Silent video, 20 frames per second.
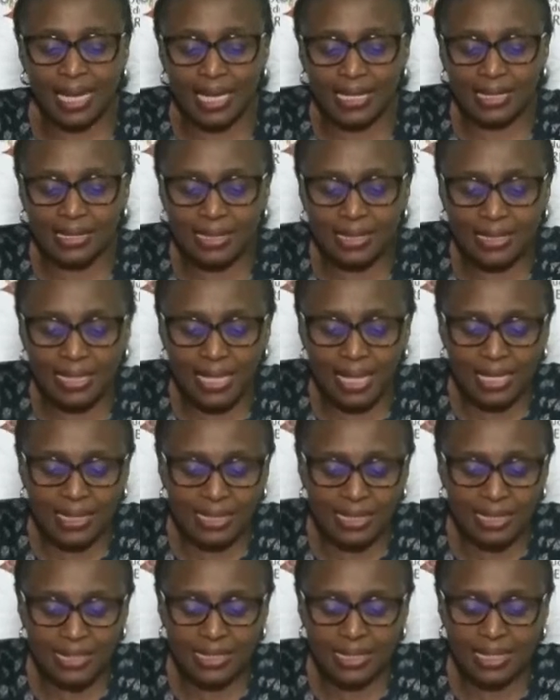
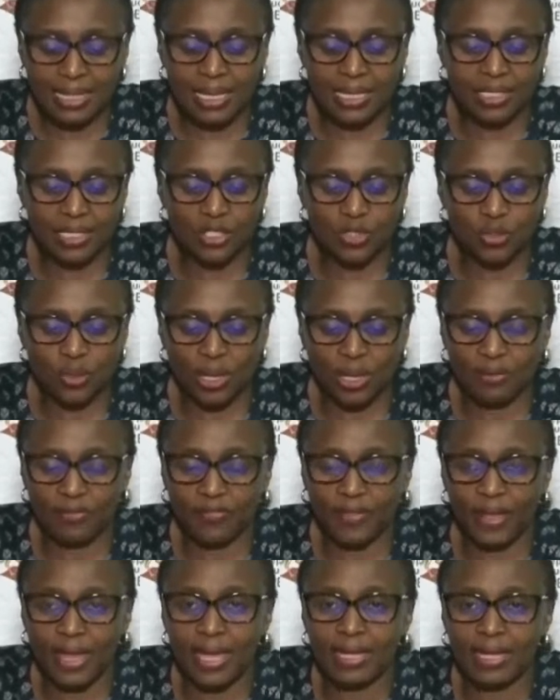
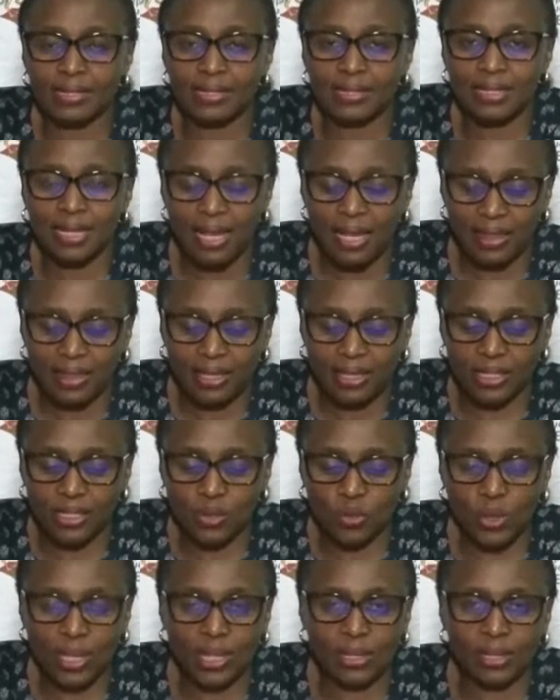1990/12 and
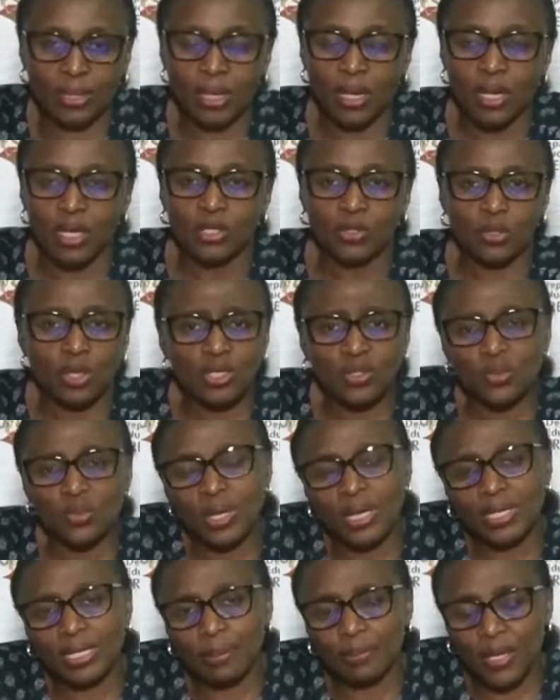31. Don't
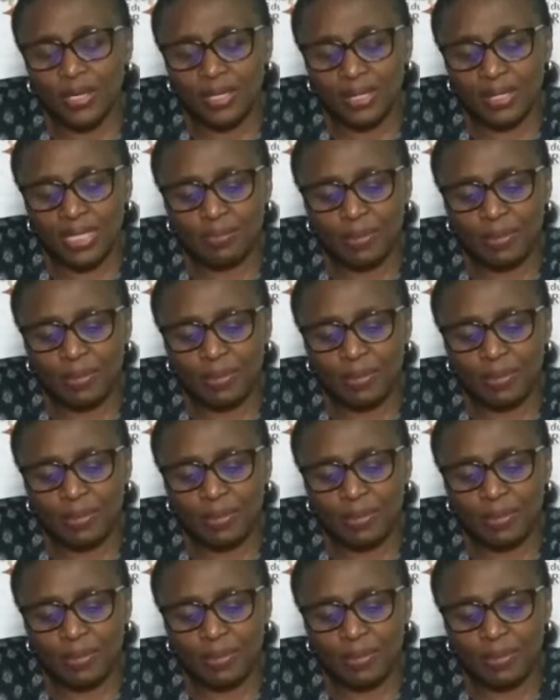worry about these